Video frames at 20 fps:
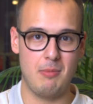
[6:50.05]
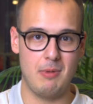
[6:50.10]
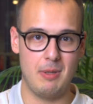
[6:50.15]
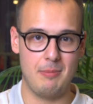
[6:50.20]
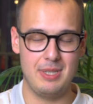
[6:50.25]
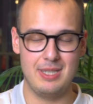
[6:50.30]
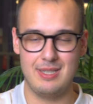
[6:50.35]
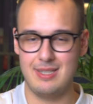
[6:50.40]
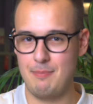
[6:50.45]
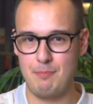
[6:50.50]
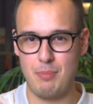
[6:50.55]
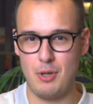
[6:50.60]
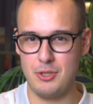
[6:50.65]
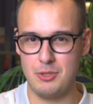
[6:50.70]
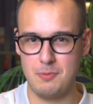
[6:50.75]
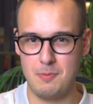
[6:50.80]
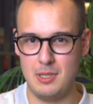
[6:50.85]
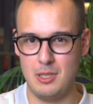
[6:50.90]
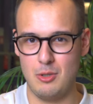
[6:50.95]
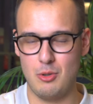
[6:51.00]
It's
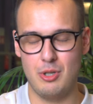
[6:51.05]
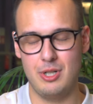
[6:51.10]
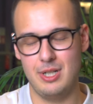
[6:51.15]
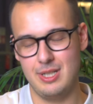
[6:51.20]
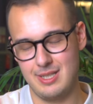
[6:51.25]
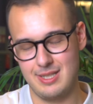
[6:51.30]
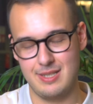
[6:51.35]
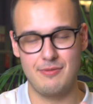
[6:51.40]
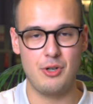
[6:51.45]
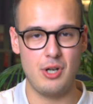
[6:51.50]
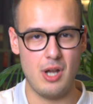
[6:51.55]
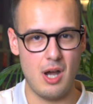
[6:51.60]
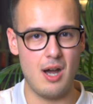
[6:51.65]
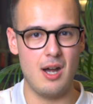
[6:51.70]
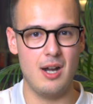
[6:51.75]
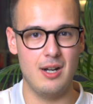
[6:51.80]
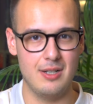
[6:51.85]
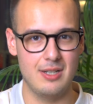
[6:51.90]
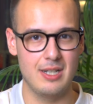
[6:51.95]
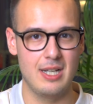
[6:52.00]
impossible, or it's very
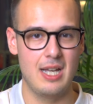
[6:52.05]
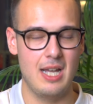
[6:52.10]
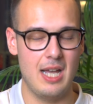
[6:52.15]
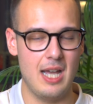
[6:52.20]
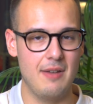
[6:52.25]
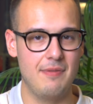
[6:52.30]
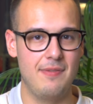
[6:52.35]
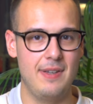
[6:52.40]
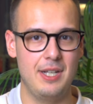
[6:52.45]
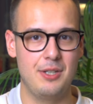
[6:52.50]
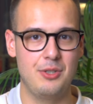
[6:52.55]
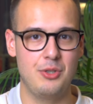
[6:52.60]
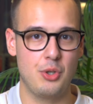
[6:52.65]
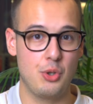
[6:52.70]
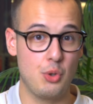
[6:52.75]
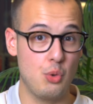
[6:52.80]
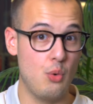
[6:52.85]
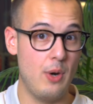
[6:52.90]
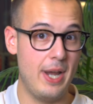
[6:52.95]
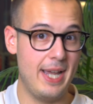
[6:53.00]
hard, I think, to
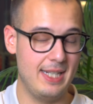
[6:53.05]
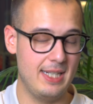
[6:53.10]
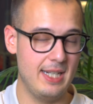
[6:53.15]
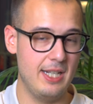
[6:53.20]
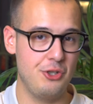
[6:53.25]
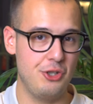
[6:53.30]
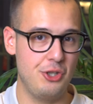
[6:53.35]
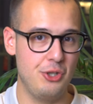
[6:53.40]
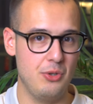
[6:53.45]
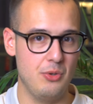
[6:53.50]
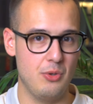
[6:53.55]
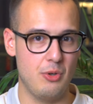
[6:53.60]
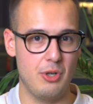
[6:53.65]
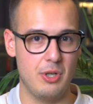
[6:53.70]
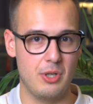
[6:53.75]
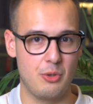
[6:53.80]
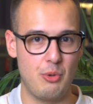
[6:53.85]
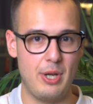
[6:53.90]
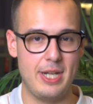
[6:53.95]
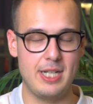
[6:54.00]
create an issue or
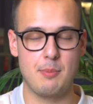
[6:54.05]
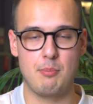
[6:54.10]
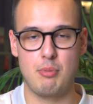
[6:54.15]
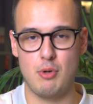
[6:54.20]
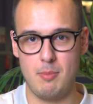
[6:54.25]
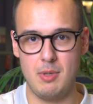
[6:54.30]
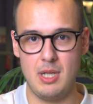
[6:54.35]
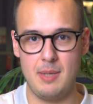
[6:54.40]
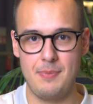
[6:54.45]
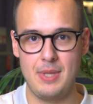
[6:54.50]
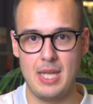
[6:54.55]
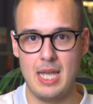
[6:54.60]
create a problem,